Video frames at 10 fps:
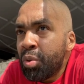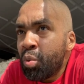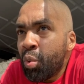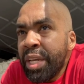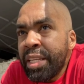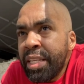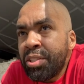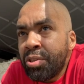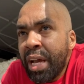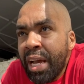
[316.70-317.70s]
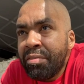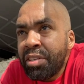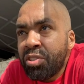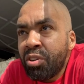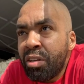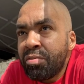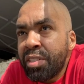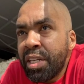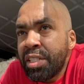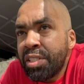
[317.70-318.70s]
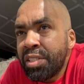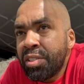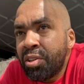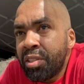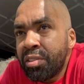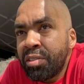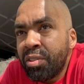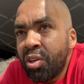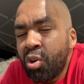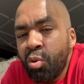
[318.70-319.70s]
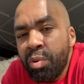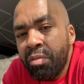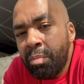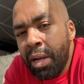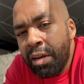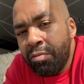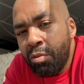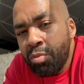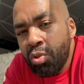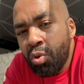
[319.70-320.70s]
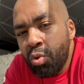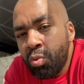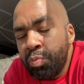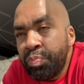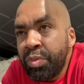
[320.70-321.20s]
We need to have these conversations on open platforms so